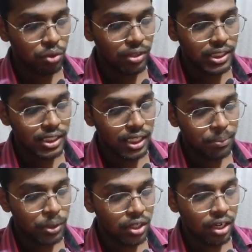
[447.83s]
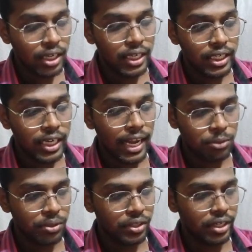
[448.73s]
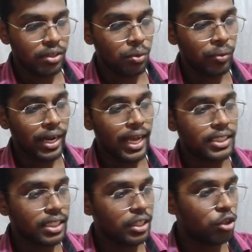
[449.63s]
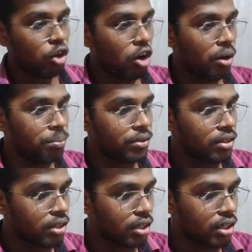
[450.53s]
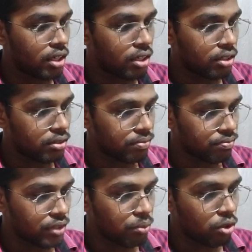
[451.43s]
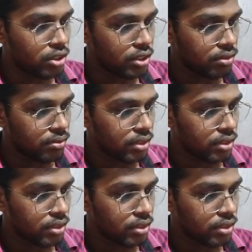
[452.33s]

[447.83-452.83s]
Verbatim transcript: you will see the particular container has been created. Whereas at the top, uh, where was it?